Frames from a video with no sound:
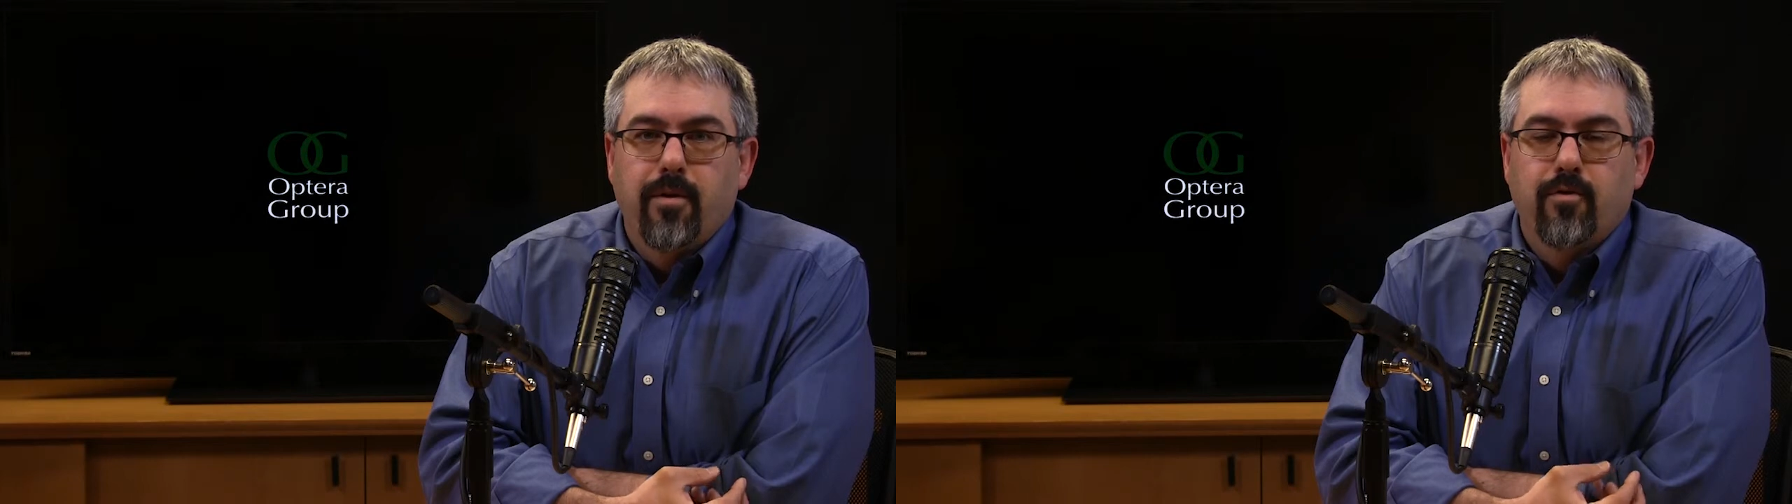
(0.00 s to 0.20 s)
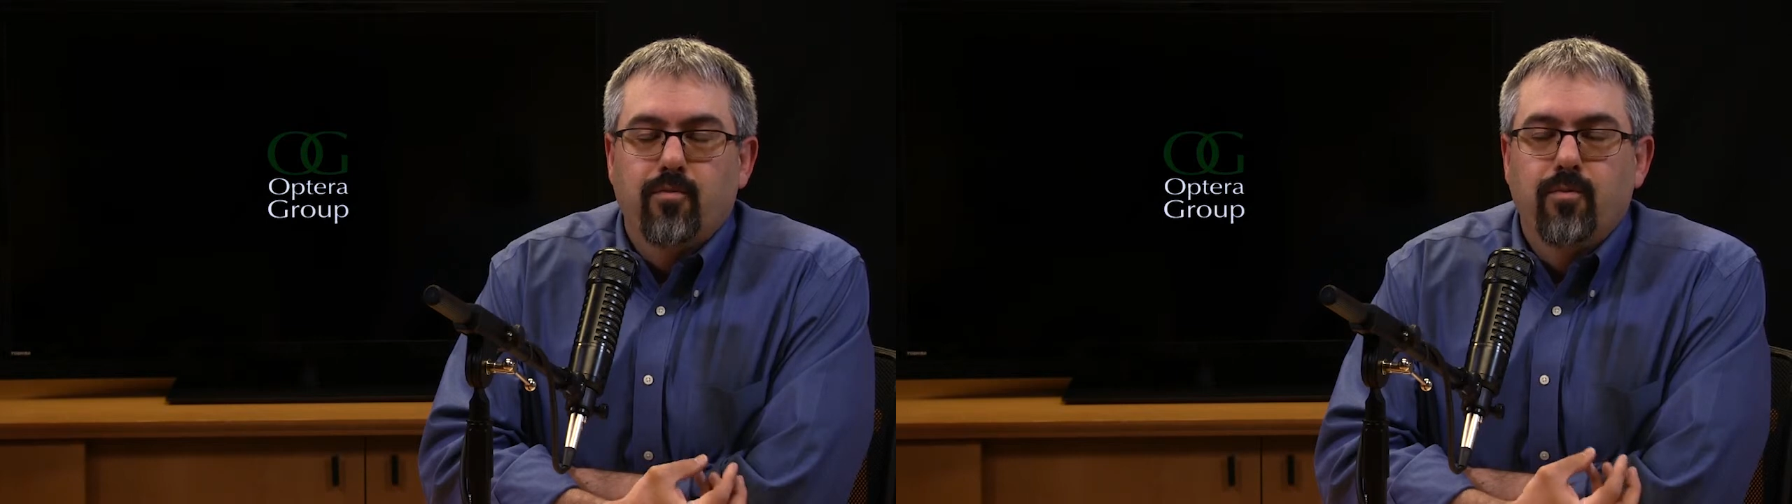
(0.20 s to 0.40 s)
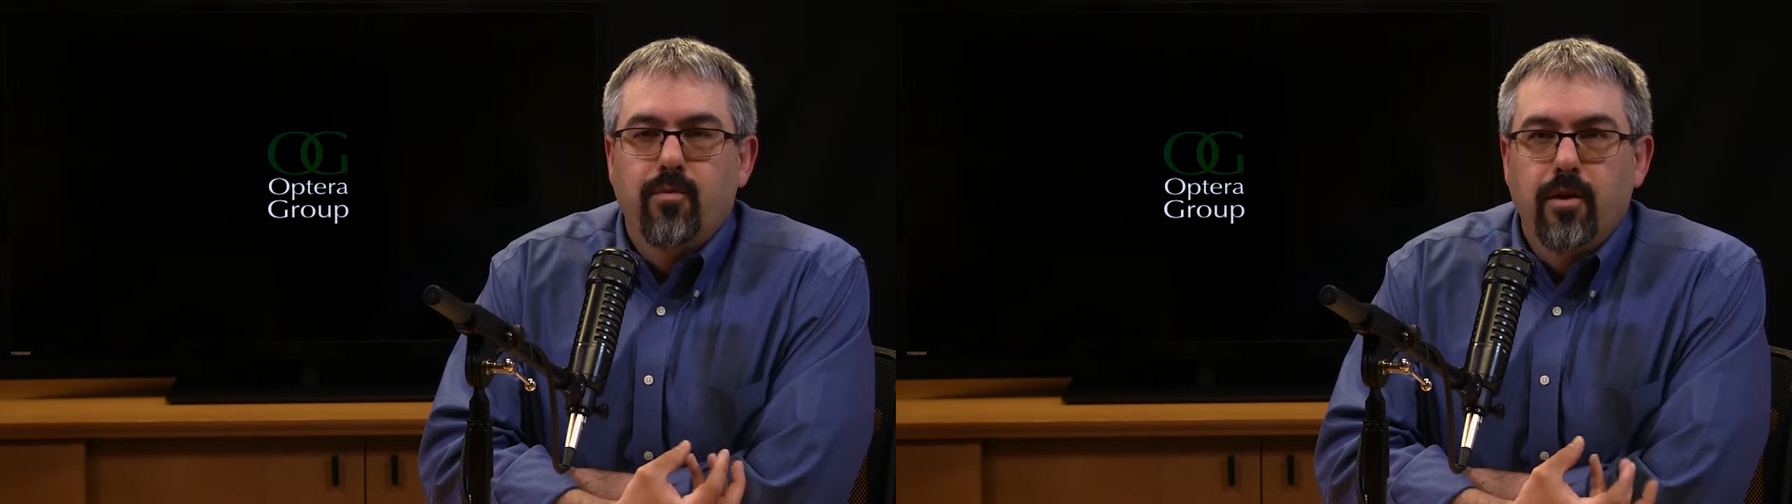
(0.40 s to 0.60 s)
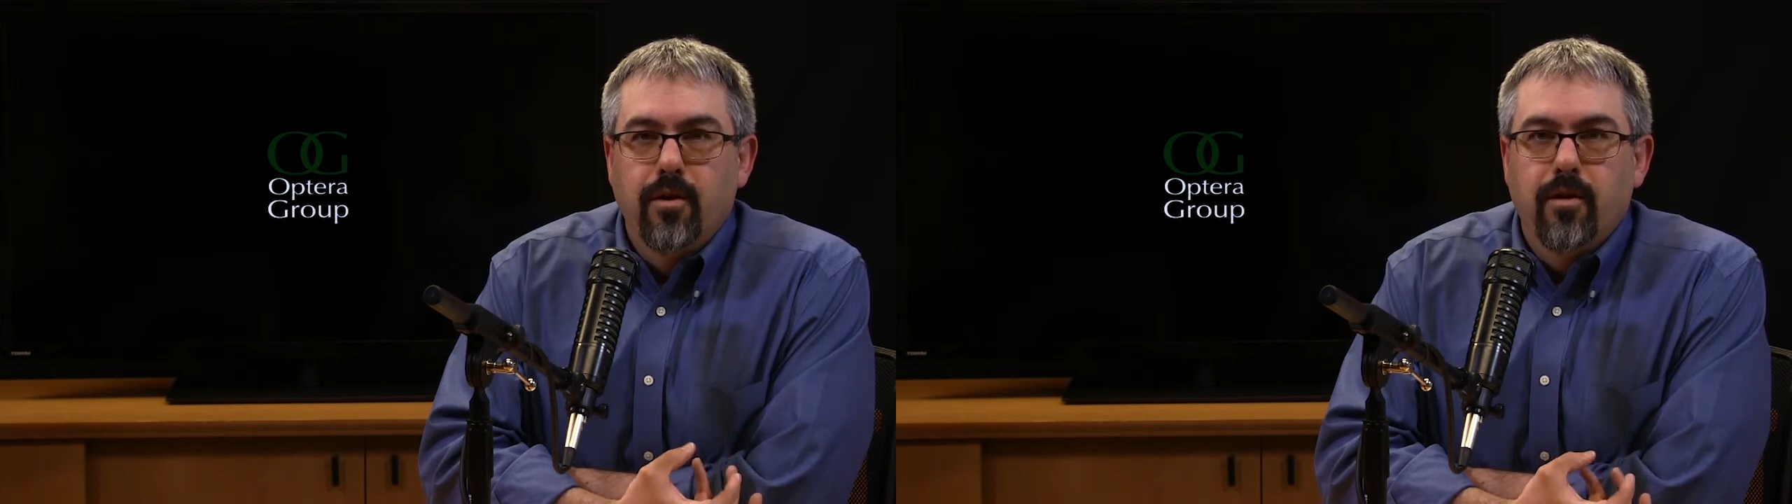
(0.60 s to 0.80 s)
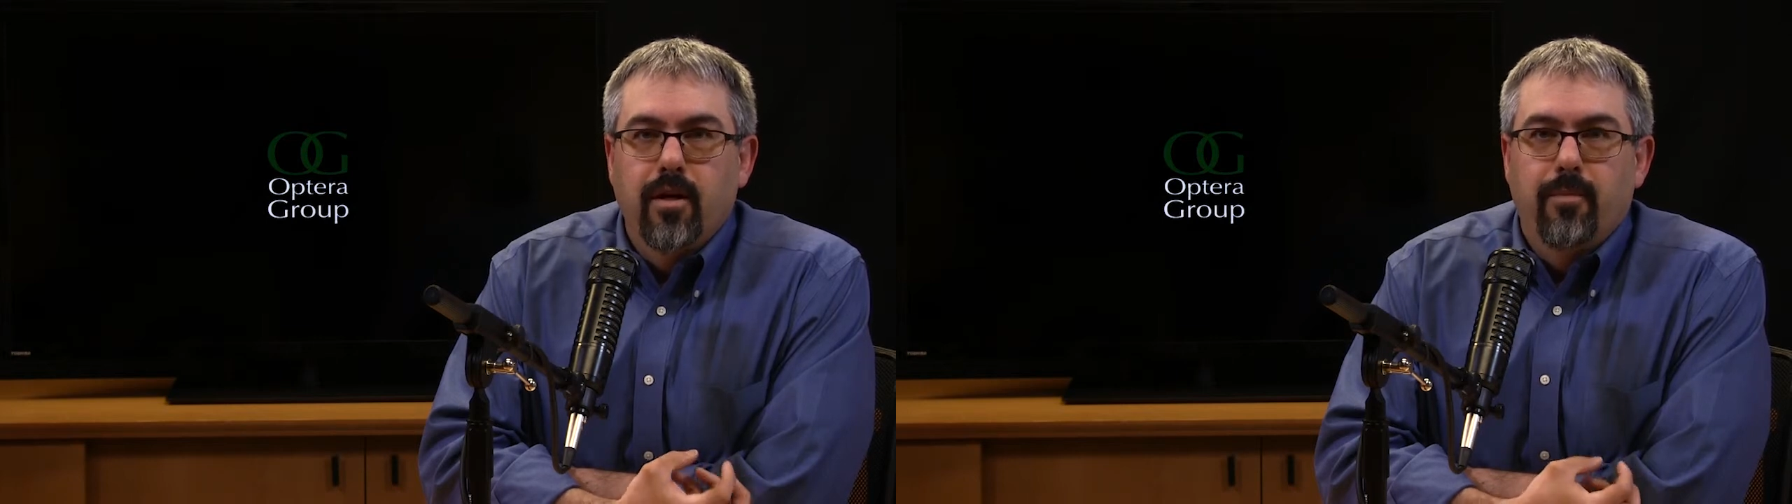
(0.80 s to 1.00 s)
it's
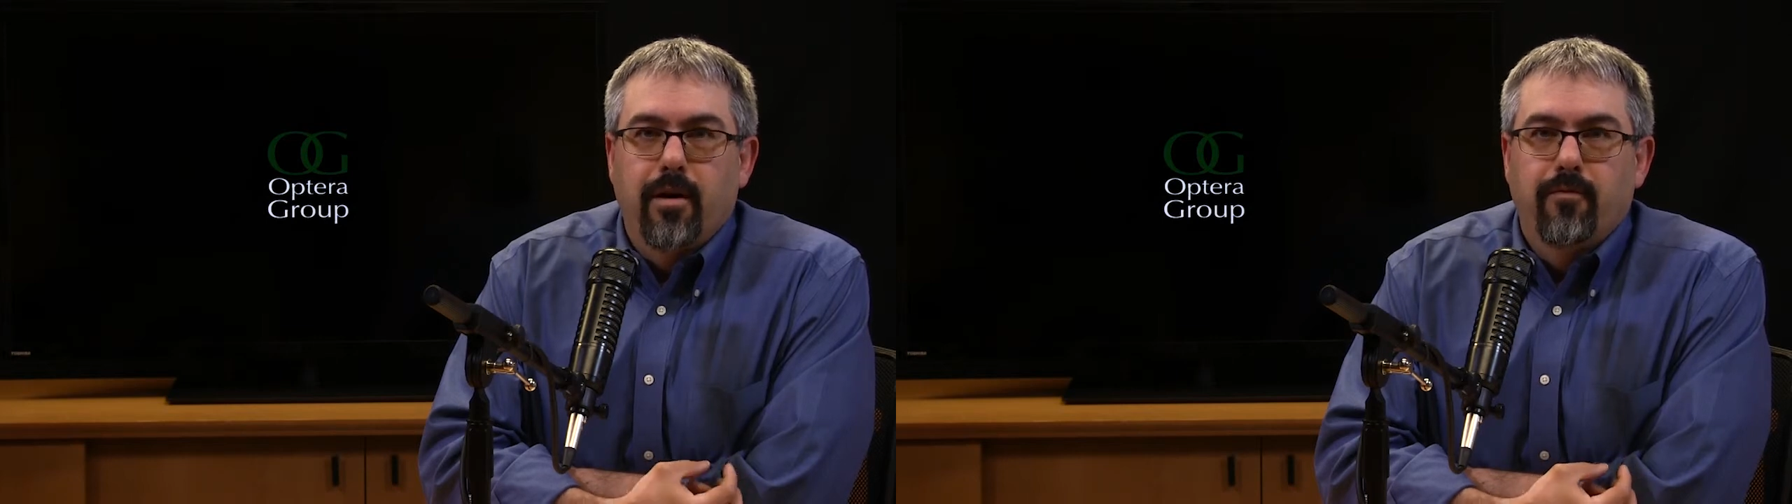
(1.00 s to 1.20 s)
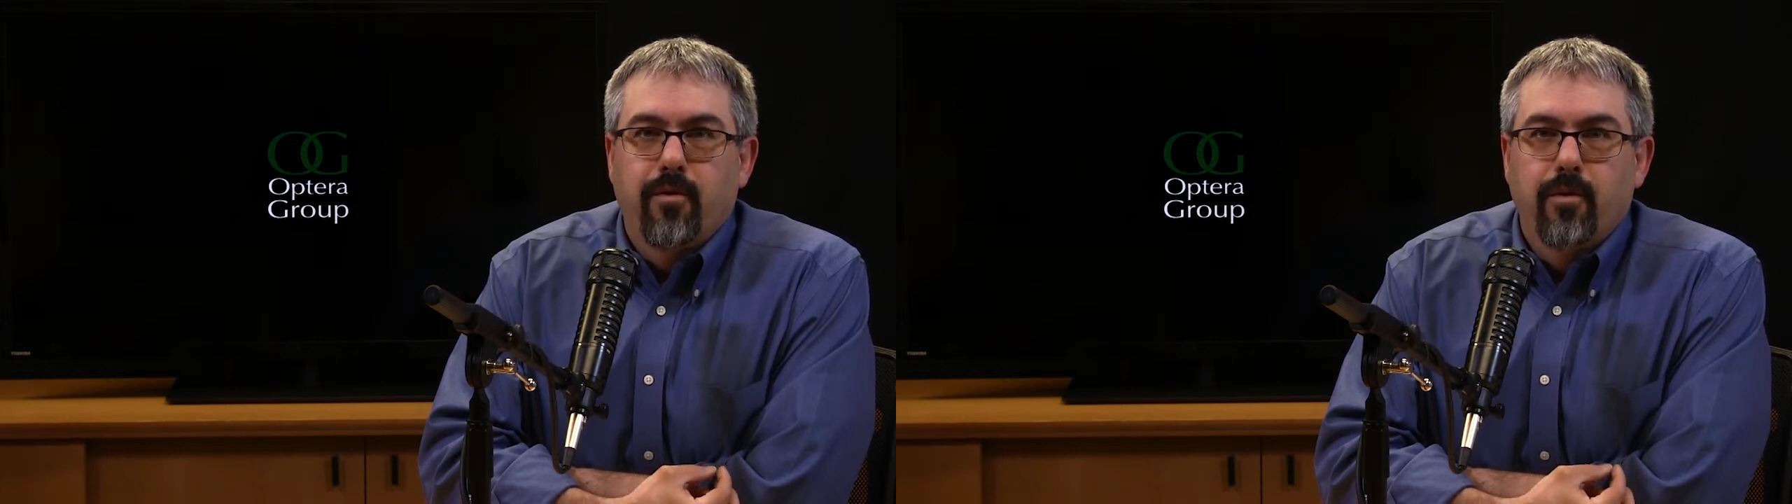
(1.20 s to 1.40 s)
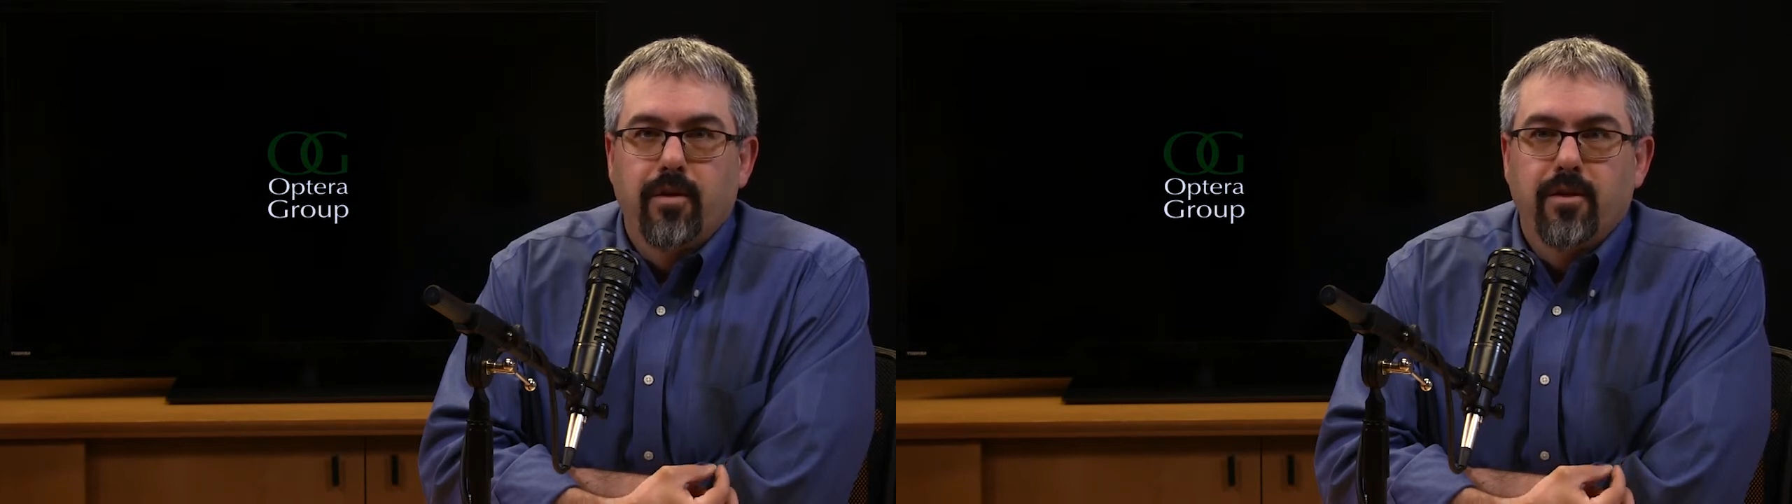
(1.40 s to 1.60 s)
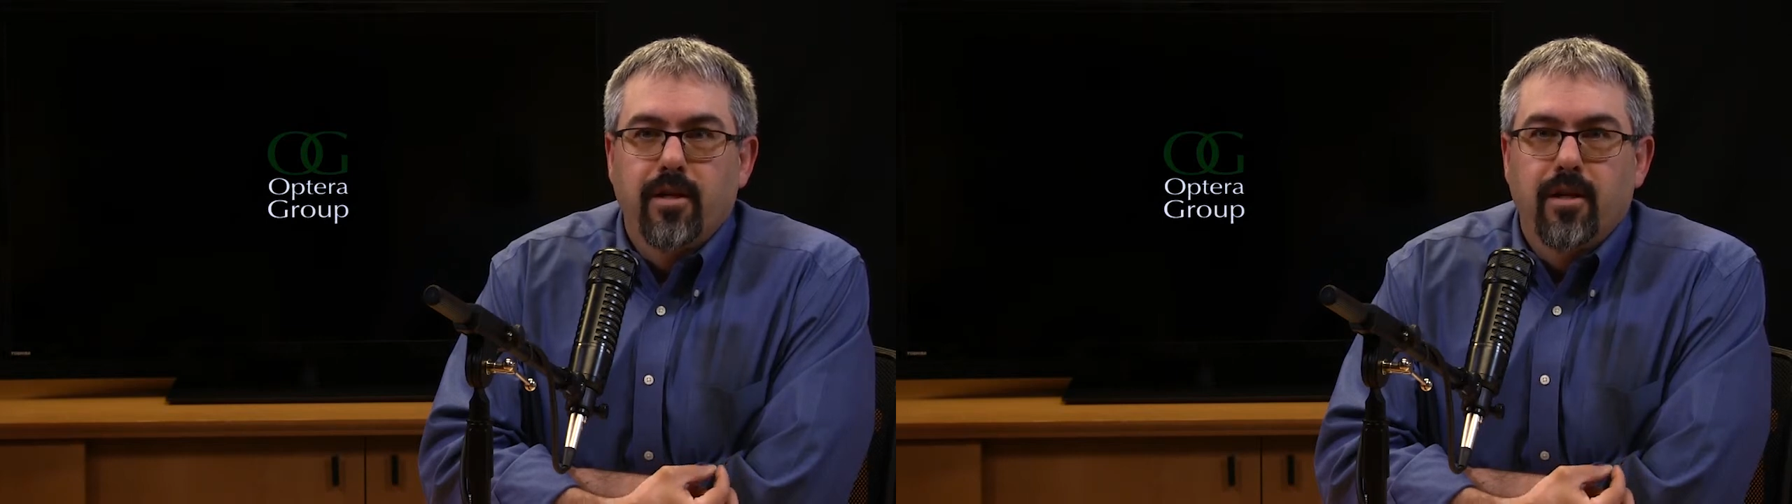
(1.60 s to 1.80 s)
really about focusing